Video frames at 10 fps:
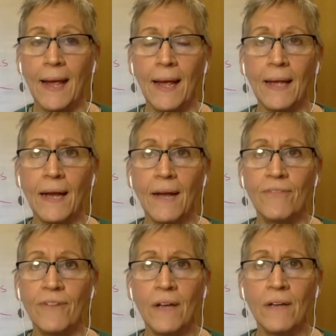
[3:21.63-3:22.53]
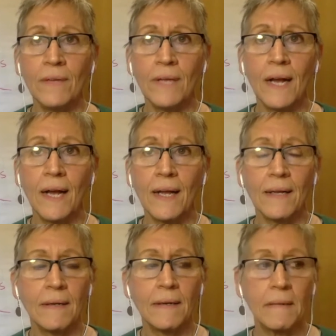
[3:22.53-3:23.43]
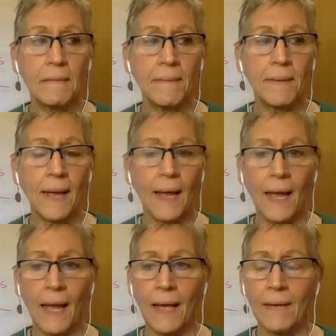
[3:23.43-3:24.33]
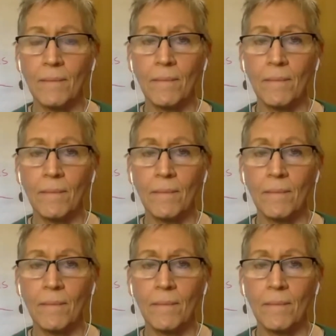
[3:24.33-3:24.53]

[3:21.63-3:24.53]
And I found that I had